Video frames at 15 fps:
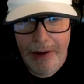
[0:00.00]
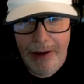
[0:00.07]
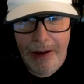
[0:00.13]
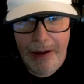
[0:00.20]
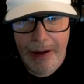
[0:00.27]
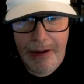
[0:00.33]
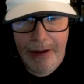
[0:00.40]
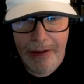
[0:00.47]

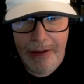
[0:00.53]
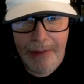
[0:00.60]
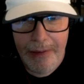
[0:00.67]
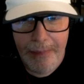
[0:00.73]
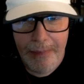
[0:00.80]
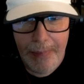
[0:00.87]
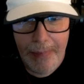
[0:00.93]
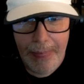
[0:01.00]
And
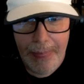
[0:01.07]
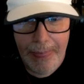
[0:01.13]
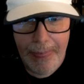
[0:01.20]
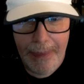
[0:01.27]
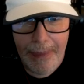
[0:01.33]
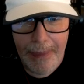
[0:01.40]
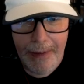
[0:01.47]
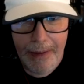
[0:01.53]

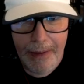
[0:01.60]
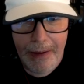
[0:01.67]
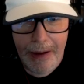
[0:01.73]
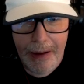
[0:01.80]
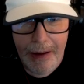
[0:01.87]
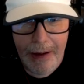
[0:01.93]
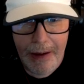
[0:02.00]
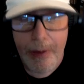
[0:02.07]

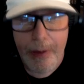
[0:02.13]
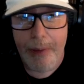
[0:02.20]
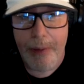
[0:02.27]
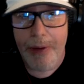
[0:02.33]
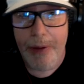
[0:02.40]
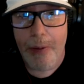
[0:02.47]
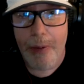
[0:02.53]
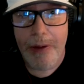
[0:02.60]
I went up
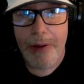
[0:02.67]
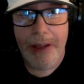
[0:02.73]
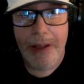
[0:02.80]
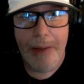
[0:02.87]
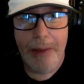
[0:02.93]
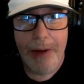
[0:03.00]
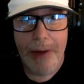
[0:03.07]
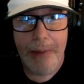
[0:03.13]
there one day
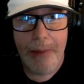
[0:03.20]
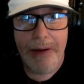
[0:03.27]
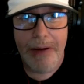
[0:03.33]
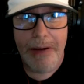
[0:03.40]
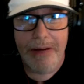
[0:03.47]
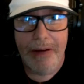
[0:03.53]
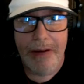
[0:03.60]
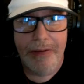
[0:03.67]
by
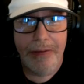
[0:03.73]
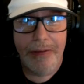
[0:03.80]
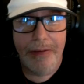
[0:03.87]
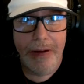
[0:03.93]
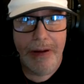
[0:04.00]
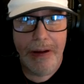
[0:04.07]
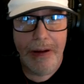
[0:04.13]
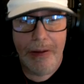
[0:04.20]
myself,
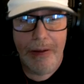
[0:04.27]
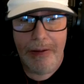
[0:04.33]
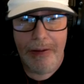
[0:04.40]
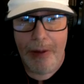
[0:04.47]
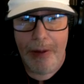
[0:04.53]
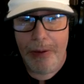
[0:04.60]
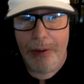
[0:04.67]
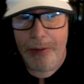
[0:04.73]
because I
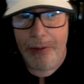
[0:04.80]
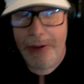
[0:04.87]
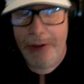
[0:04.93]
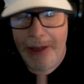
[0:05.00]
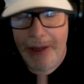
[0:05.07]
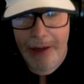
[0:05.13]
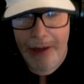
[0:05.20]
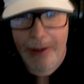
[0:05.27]
worked
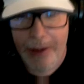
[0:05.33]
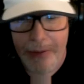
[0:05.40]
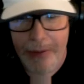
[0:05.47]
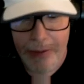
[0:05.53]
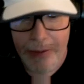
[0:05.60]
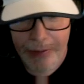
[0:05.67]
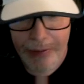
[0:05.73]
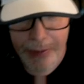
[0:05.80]
retail. I was
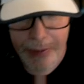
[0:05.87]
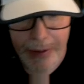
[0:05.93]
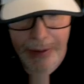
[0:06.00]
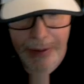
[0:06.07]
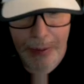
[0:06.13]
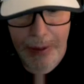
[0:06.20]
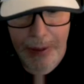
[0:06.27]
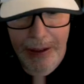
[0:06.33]
off during the
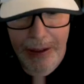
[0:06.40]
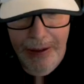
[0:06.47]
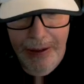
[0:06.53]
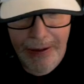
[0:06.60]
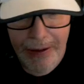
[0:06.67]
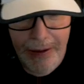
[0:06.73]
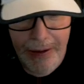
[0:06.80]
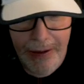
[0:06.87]
week.
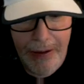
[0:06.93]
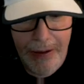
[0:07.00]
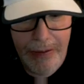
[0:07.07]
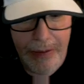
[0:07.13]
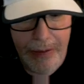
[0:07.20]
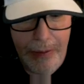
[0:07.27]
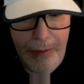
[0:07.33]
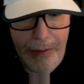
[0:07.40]

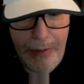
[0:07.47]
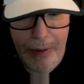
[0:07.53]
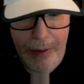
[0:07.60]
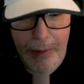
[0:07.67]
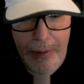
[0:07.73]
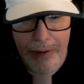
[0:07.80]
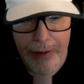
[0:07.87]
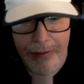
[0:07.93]
So all
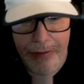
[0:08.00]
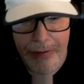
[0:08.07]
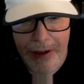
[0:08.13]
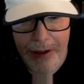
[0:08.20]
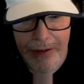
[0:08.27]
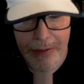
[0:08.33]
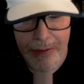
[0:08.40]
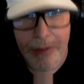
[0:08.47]
my
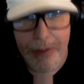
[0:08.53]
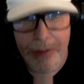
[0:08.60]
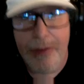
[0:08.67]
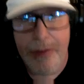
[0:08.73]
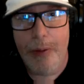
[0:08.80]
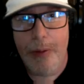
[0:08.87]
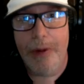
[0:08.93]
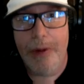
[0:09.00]
friends were
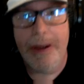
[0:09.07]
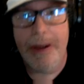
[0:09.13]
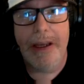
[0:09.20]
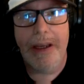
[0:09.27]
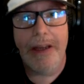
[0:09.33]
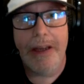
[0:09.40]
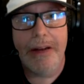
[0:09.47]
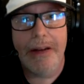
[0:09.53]
still
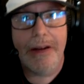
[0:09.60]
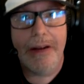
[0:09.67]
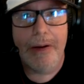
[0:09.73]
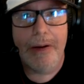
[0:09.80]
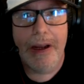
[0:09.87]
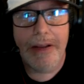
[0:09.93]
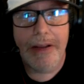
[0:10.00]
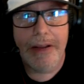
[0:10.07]
working, and,
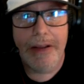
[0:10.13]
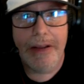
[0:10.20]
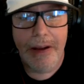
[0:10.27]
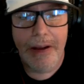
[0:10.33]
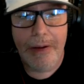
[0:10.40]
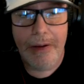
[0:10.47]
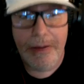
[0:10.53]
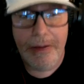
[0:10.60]
I had the day
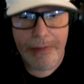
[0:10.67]
off.